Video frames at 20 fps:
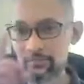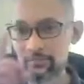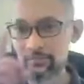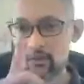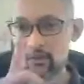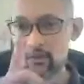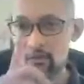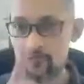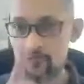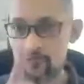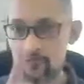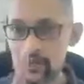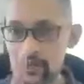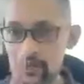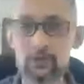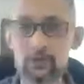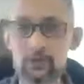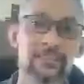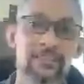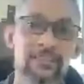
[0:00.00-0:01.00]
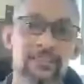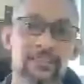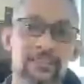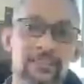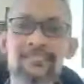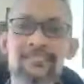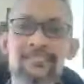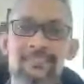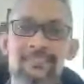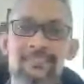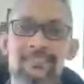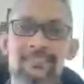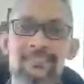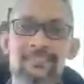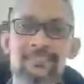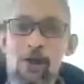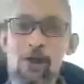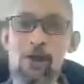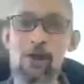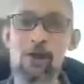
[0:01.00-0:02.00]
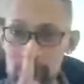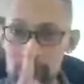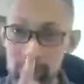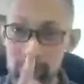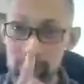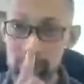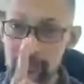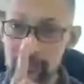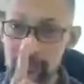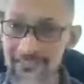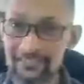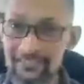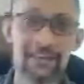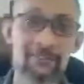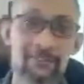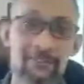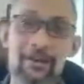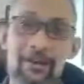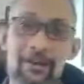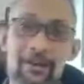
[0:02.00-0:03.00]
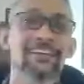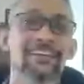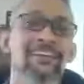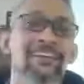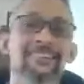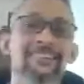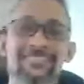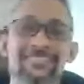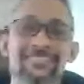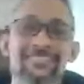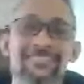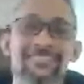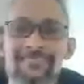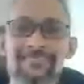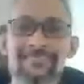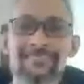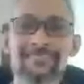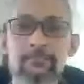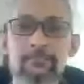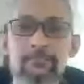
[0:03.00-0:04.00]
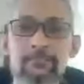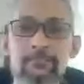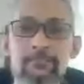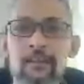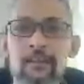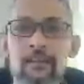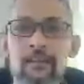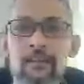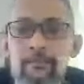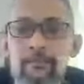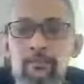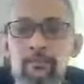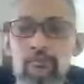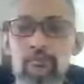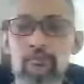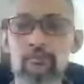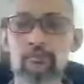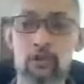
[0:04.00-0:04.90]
visually. Observations there back again. All right? Because